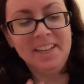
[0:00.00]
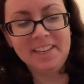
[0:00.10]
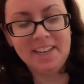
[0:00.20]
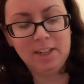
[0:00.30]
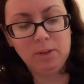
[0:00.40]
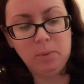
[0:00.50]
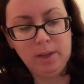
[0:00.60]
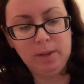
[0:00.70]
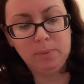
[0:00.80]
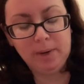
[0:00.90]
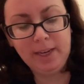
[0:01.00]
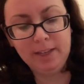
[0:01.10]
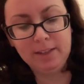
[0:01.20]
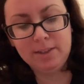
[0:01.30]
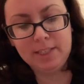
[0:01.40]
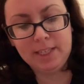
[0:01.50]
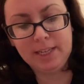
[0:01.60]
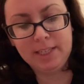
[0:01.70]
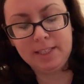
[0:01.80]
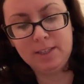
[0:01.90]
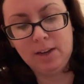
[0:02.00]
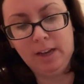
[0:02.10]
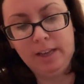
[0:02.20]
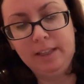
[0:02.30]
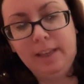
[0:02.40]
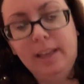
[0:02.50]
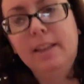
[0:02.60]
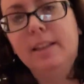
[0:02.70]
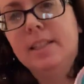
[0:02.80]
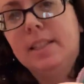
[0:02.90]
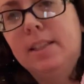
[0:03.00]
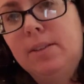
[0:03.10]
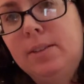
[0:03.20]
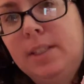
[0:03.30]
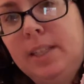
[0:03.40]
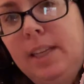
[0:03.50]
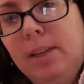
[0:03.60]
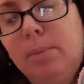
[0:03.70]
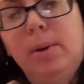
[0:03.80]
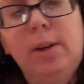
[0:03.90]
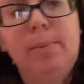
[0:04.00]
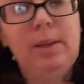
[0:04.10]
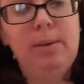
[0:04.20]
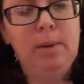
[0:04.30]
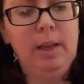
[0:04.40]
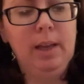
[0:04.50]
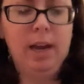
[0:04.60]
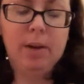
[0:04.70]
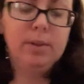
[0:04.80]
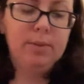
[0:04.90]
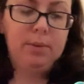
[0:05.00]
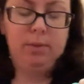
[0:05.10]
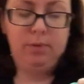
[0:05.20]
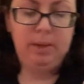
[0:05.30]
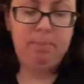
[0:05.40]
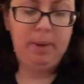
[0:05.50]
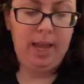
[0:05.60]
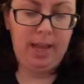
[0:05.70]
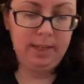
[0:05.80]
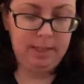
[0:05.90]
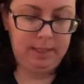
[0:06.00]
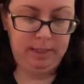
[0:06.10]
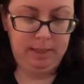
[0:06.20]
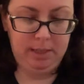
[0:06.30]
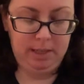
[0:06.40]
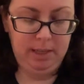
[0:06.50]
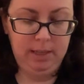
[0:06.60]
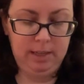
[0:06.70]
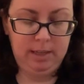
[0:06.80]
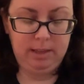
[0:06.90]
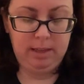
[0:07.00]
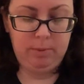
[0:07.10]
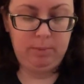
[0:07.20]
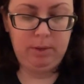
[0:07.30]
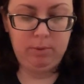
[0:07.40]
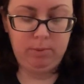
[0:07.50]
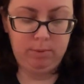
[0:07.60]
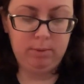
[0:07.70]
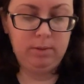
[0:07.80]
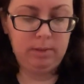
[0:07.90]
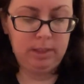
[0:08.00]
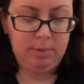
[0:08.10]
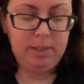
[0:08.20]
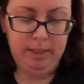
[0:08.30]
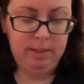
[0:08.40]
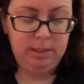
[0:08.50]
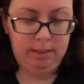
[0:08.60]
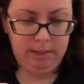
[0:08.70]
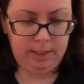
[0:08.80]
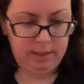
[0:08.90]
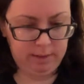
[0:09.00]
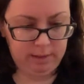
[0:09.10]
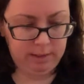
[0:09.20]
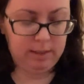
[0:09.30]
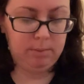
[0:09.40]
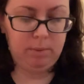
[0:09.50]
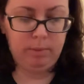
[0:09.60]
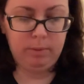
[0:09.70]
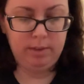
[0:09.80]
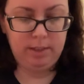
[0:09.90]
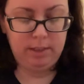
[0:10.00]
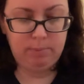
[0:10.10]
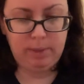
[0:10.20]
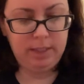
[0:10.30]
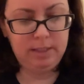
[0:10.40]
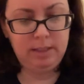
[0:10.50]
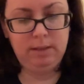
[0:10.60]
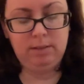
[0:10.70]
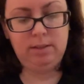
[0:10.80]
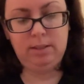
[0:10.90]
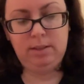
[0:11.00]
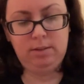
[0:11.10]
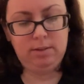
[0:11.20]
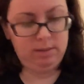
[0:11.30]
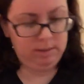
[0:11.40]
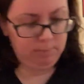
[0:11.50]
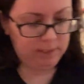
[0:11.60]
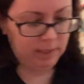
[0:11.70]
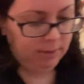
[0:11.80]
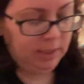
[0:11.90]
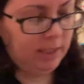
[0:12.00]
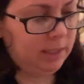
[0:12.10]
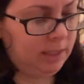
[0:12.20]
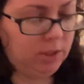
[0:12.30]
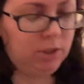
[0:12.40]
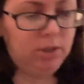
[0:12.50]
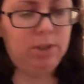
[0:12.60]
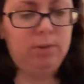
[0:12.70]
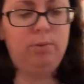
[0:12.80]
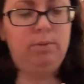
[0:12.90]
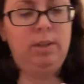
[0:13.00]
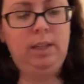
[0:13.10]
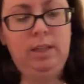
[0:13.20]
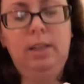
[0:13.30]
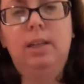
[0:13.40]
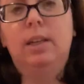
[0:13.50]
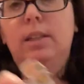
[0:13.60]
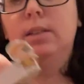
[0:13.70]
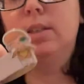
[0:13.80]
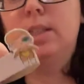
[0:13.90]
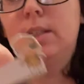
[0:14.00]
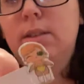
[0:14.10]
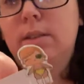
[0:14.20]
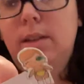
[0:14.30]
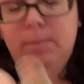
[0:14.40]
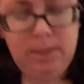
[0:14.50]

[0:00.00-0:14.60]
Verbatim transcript: an LOL regular size tot in this little seat compartment. I wonder if you could fit a pet. Uh, that would be cool, because we tend to like uh, be more into the pets than the little sisters, but definitely since they showed a little sister, I'm